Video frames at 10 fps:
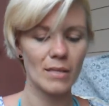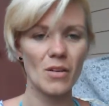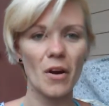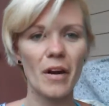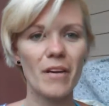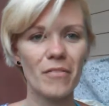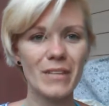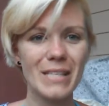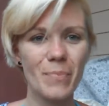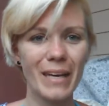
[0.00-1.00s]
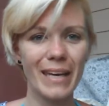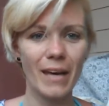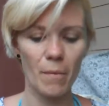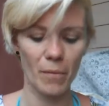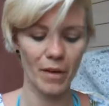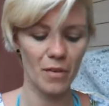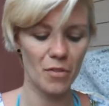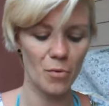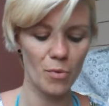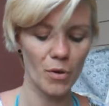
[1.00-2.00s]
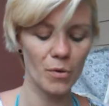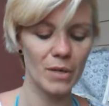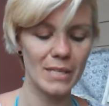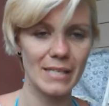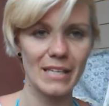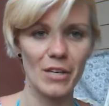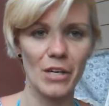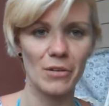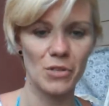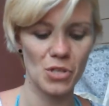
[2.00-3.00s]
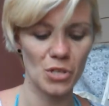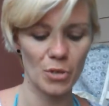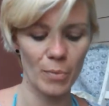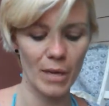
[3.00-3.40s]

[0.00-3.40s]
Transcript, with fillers: Sorry if it's picking up like the road is near here too,